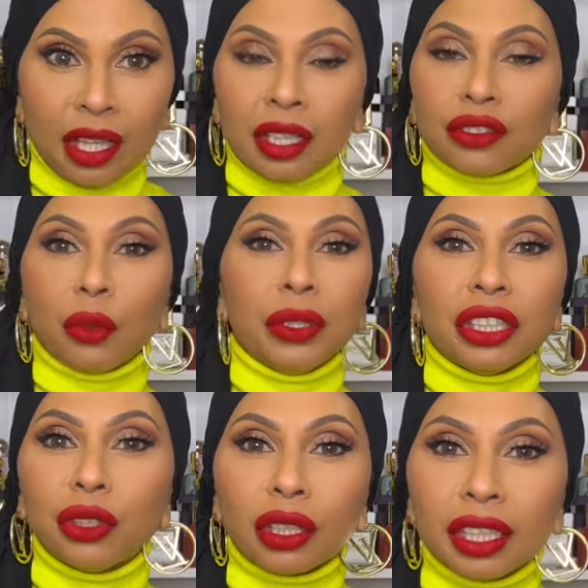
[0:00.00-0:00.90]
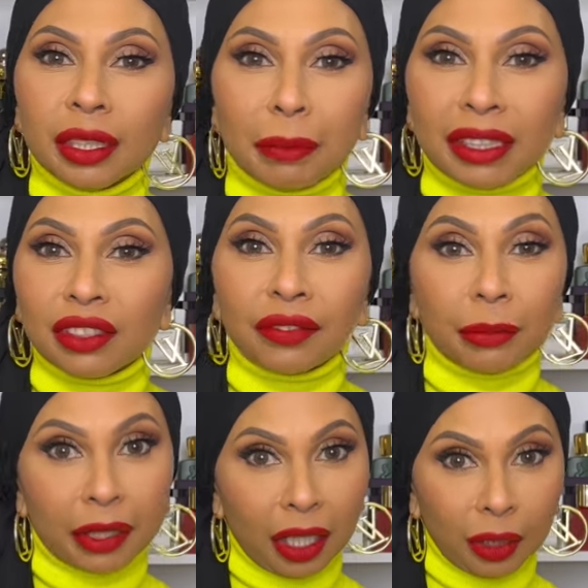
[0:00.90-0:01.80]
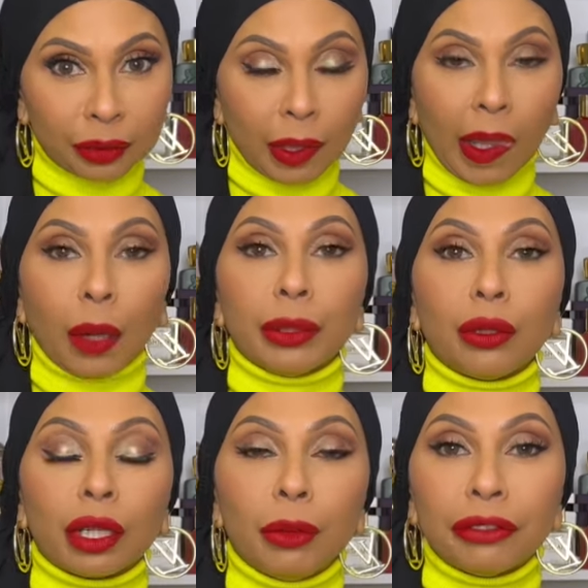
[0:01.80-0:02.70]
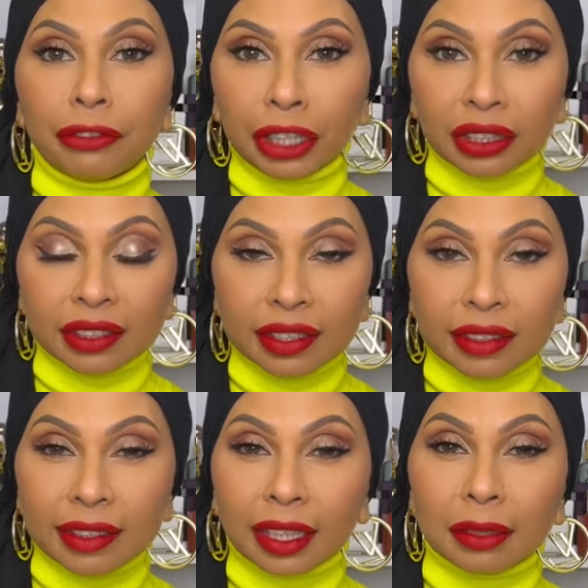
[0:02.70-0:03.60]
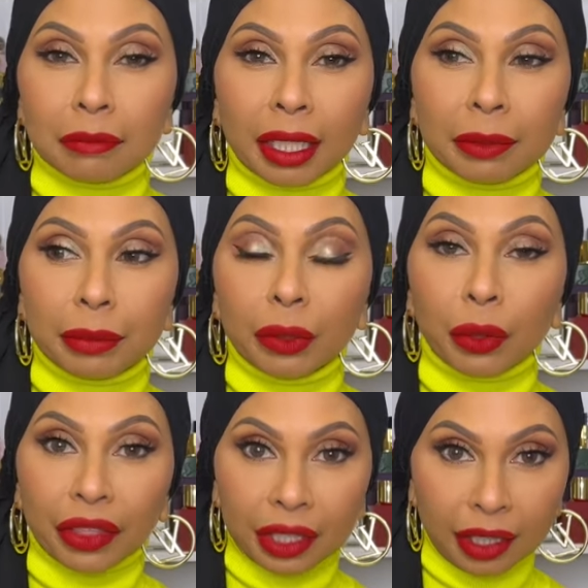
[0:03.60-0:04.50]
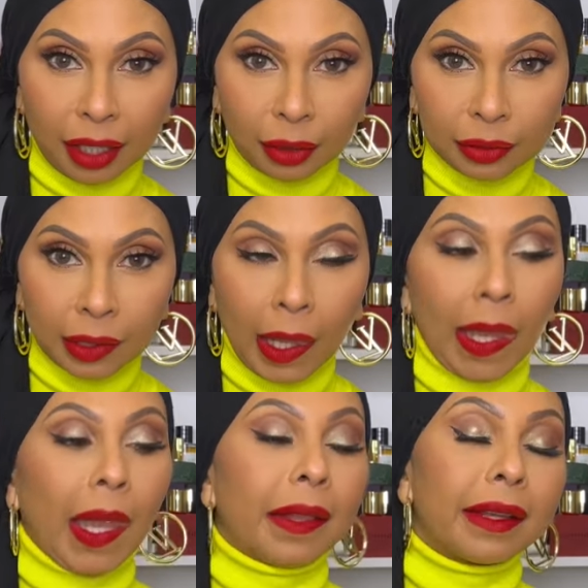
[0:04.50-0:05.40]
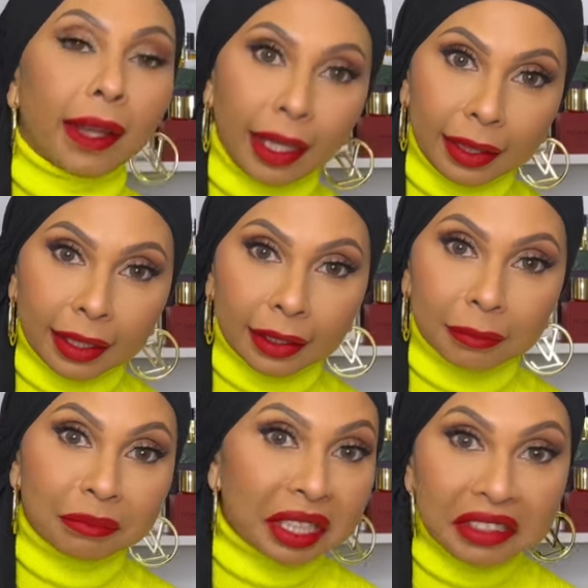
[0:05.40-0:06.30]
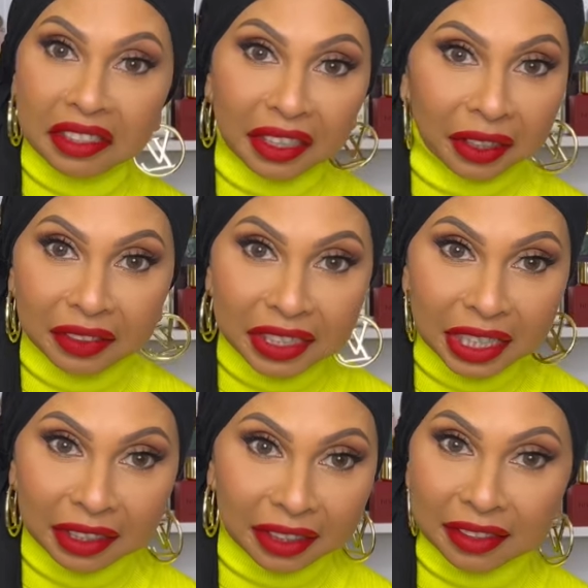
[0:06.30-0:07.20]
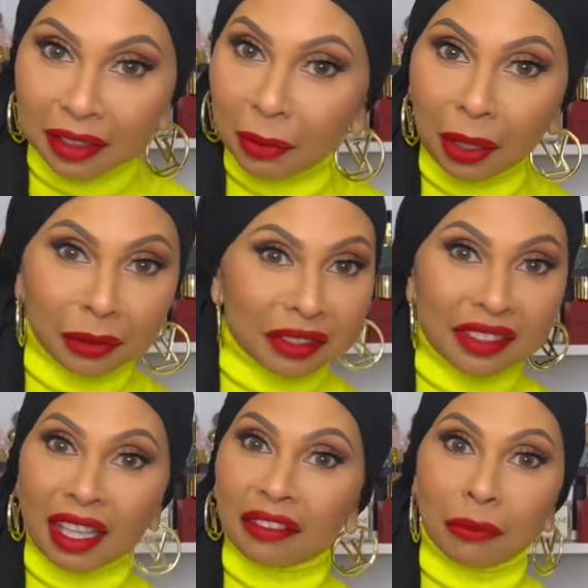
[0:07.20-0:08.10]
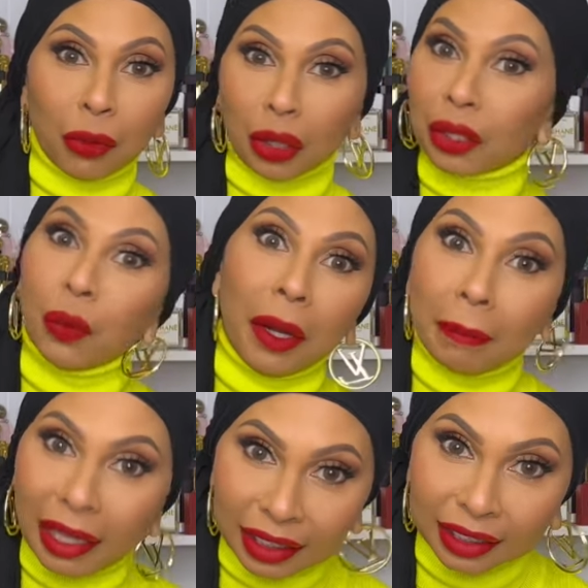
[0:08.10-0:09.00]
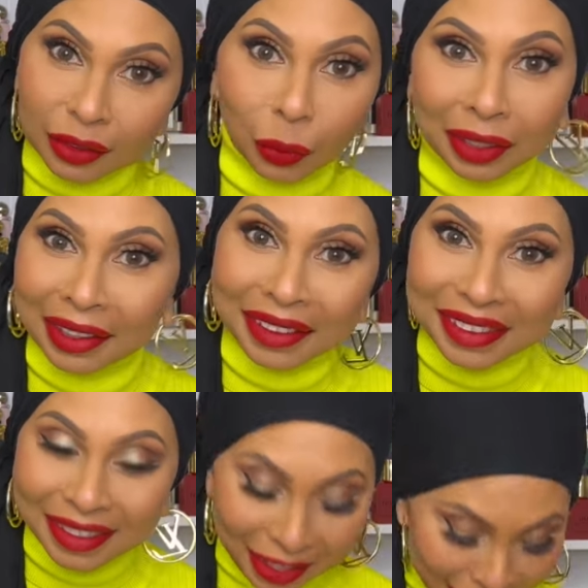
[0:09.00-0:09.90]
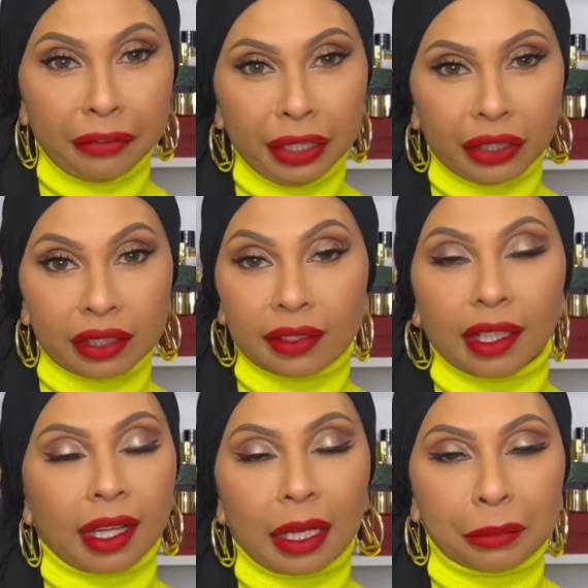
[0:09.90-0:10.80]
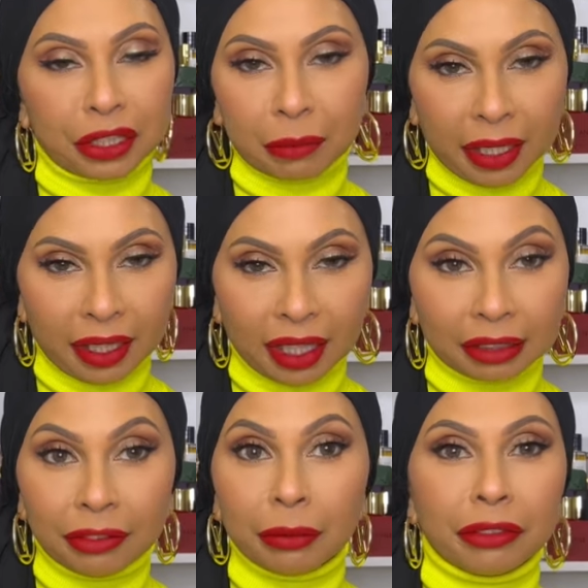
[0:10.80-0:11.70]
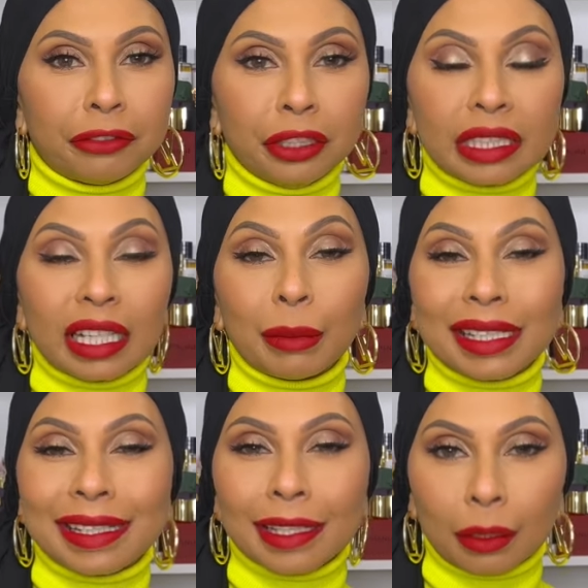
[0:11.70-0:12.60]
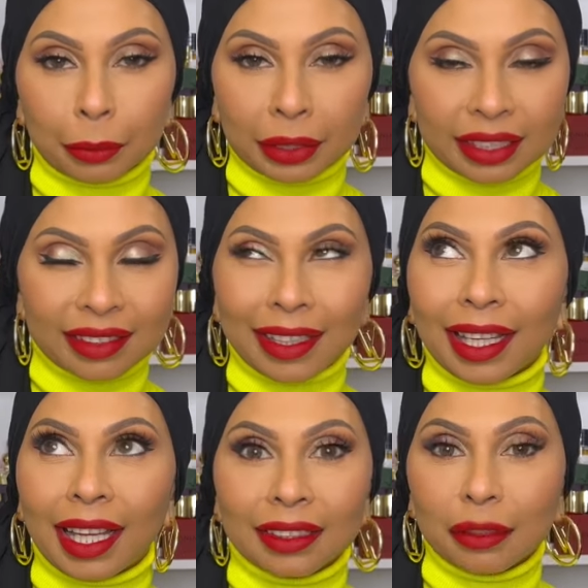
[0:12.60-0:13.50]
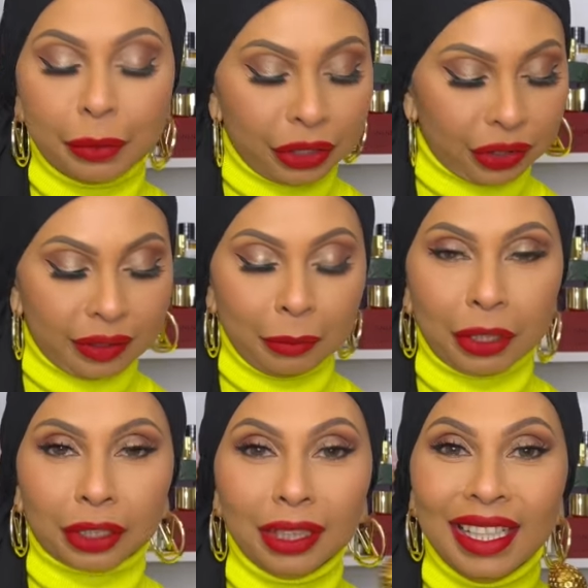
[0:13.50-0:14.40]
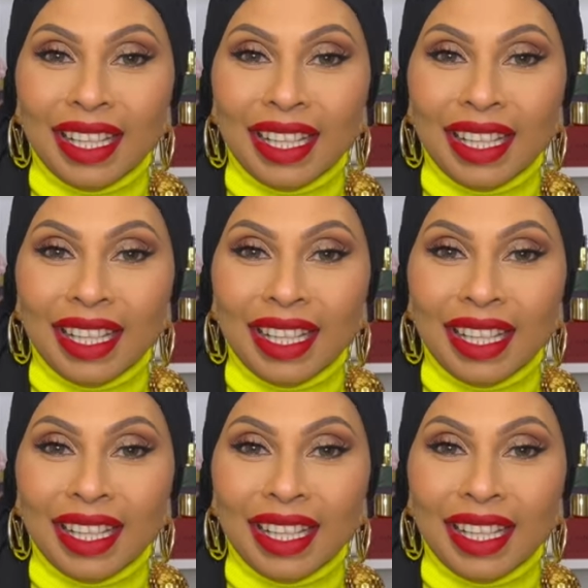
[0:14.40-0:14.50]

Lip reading: So we're not talking the best from the house, we're talking about fragrances that might be within the house that I think is 10 out of 10. And some houses have more than one bangers. What can I say? Fragrance captured my heart from the first time I sampled this, and I had to purchase a bottle.